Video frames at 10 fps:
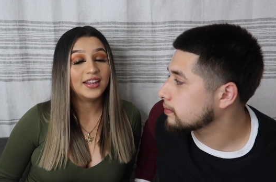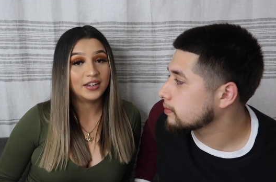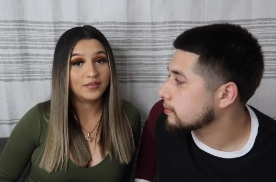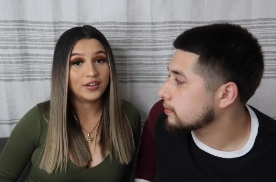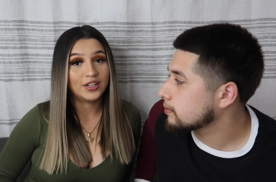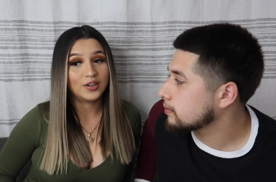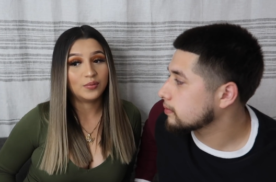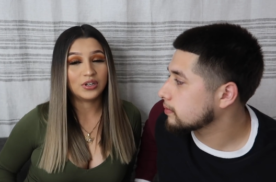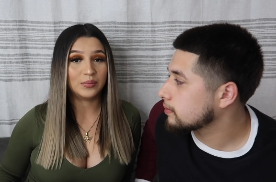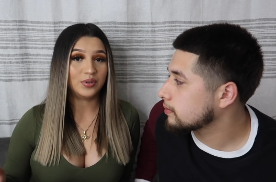Speaker 1: in a video.
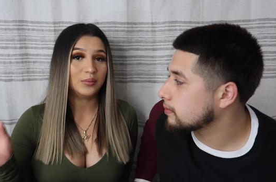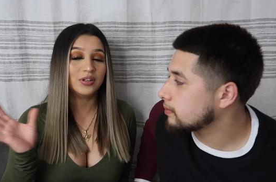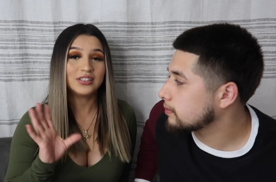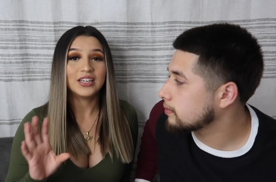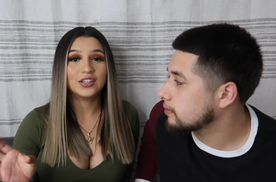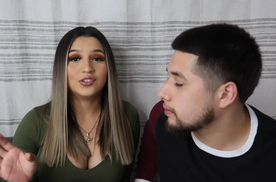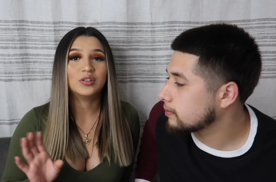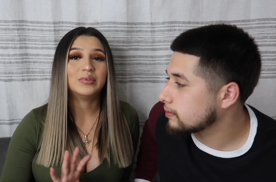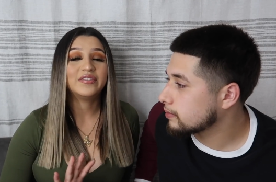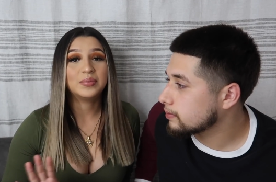We're gonna put them all together. You
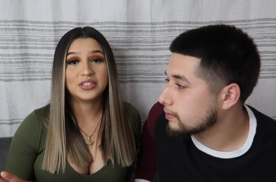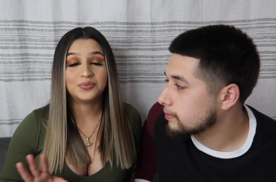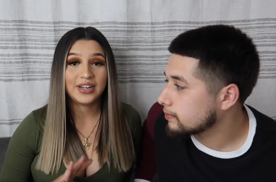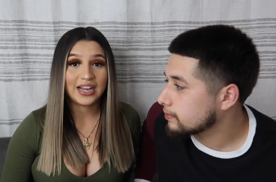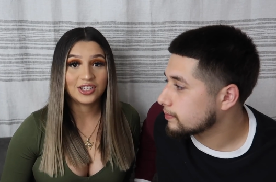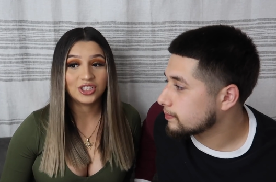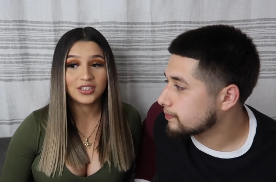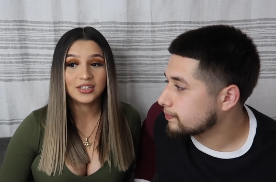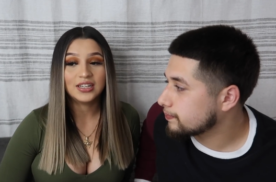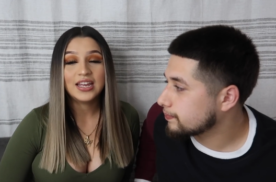know, everybody's
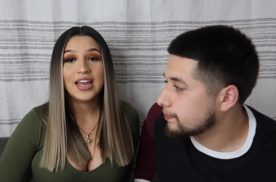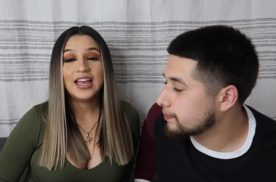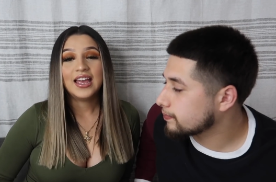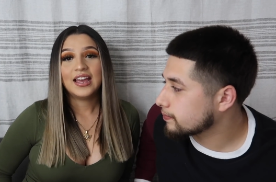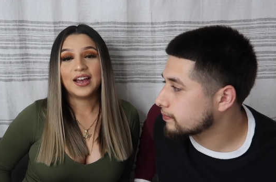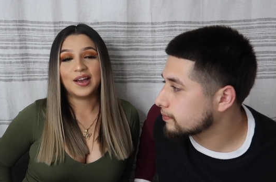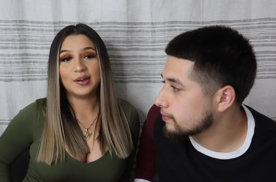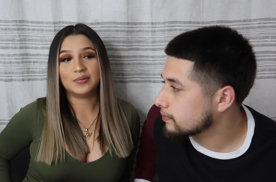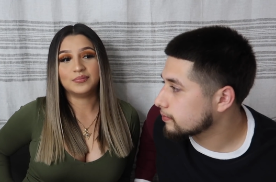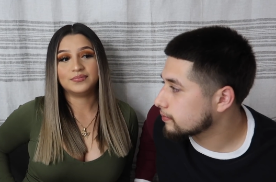reaction
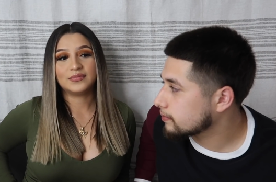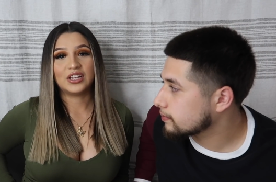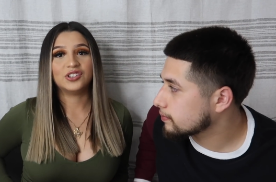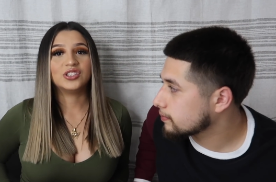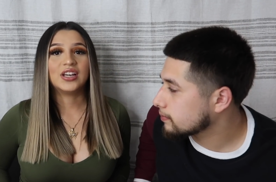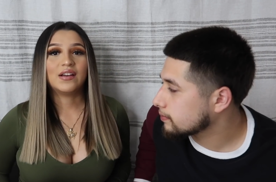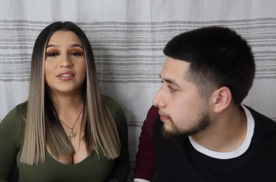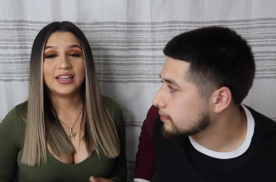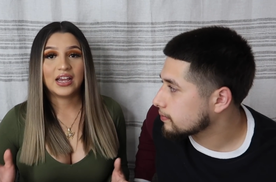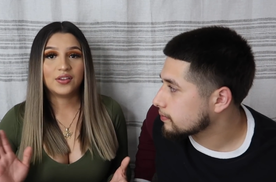um, I just still have
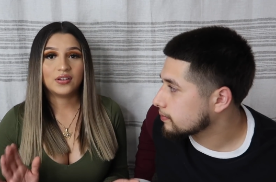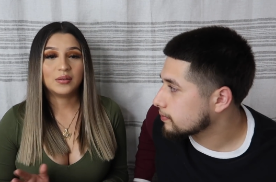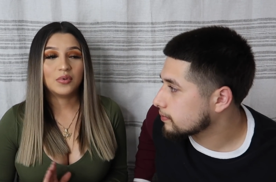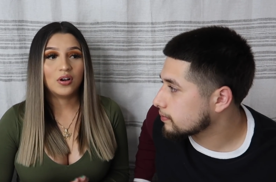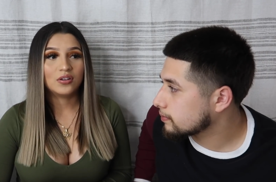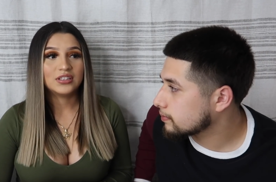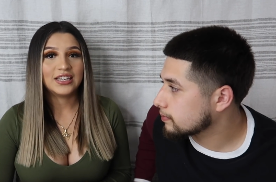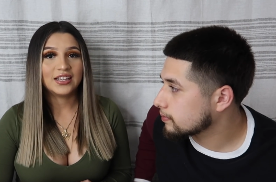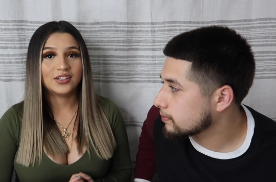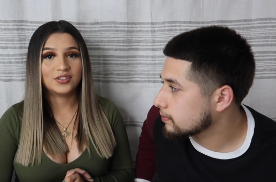to gather them all
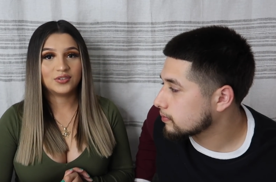together